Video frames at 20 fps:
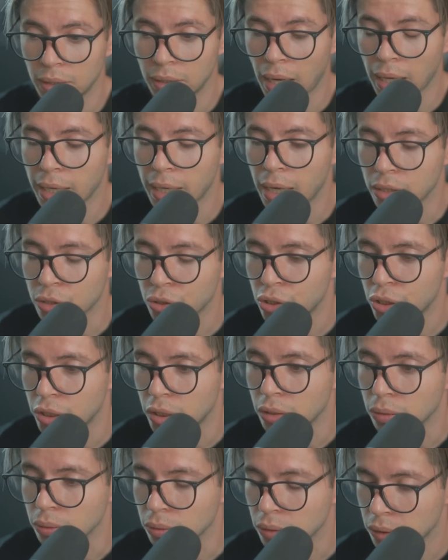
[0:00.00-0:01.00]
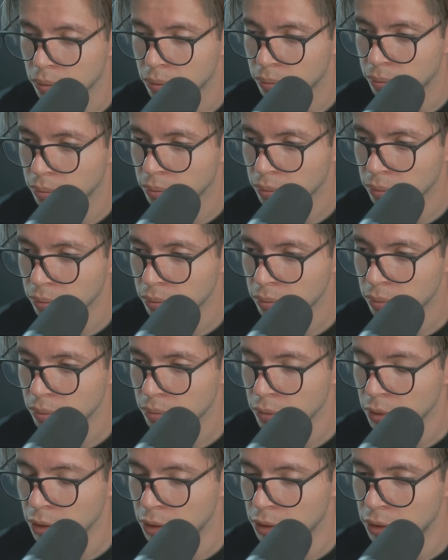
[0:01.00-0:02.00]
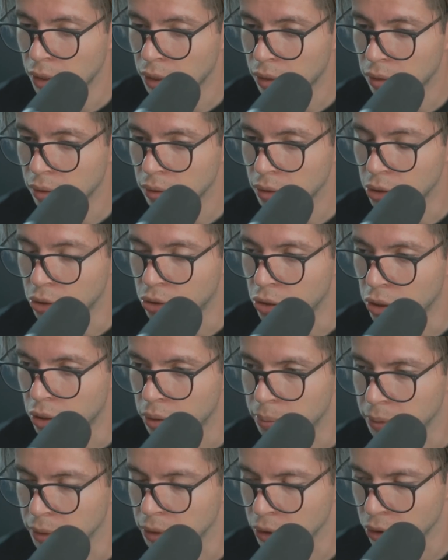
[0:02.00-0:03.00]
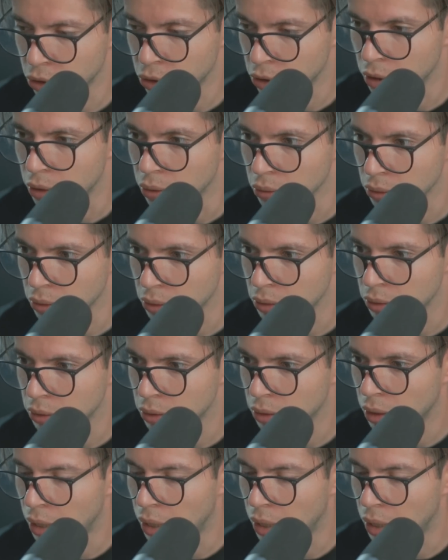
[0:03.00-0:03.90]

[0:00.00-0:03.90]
I got chills, like legitimately chills.